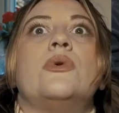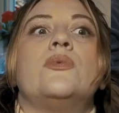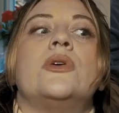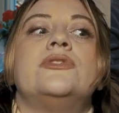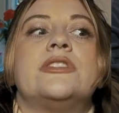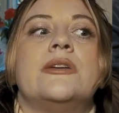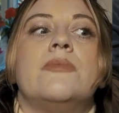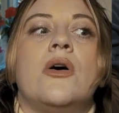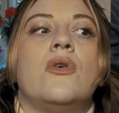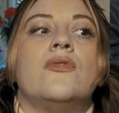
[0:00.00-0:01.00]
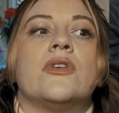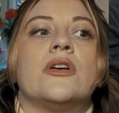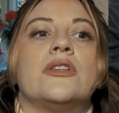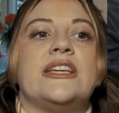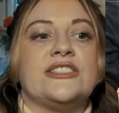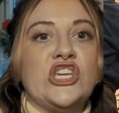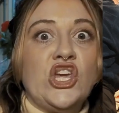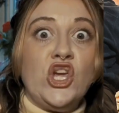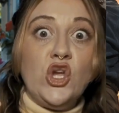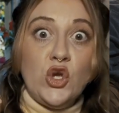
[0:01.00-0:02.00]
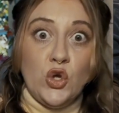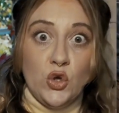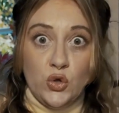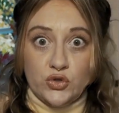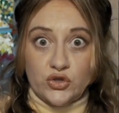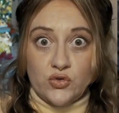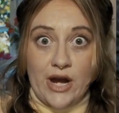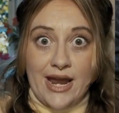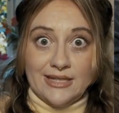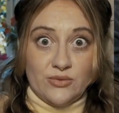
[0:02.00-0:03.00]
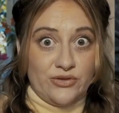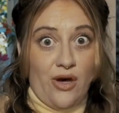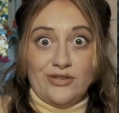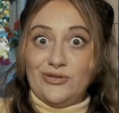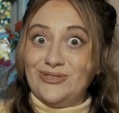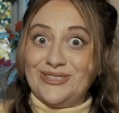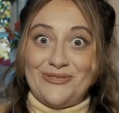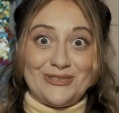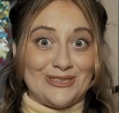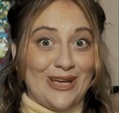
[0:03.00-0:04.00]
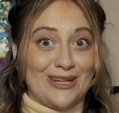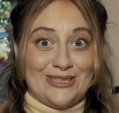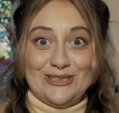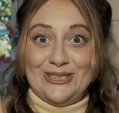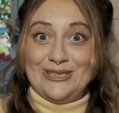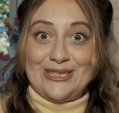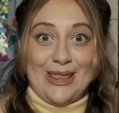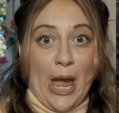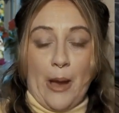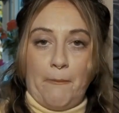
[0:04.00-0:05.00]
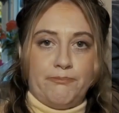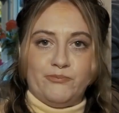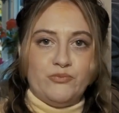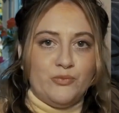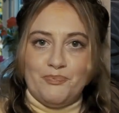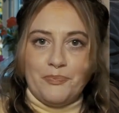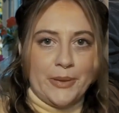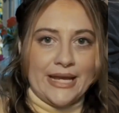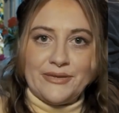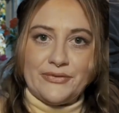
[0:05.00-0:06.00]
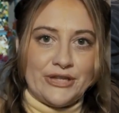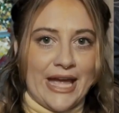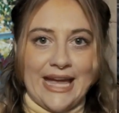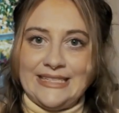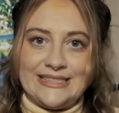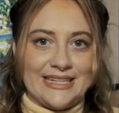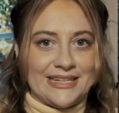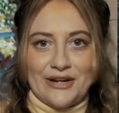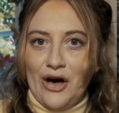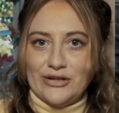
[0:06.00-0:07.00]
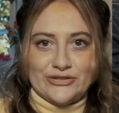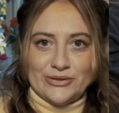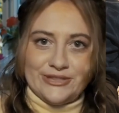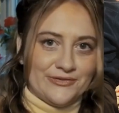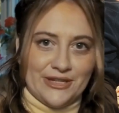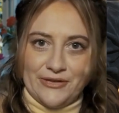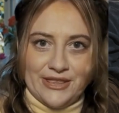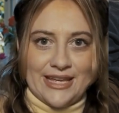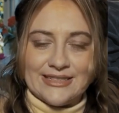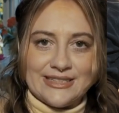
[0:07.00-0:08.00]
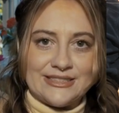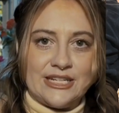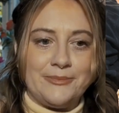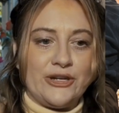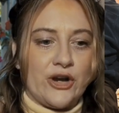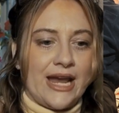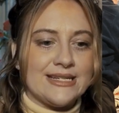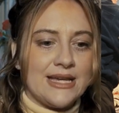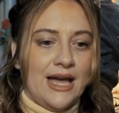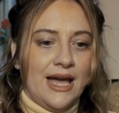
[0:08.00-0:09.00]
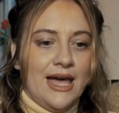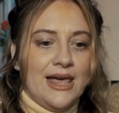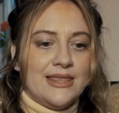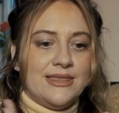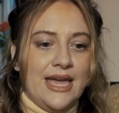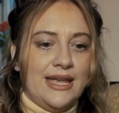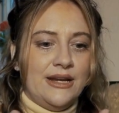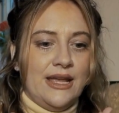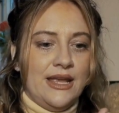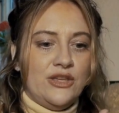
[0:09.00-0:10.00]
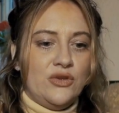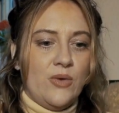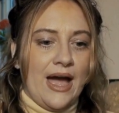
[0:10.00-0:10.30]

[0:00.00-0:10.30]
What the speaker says: will roast them over these huge grates with all sorts of different sausages and like pig fillets and all sorts of different things. It's gonna be great. Then you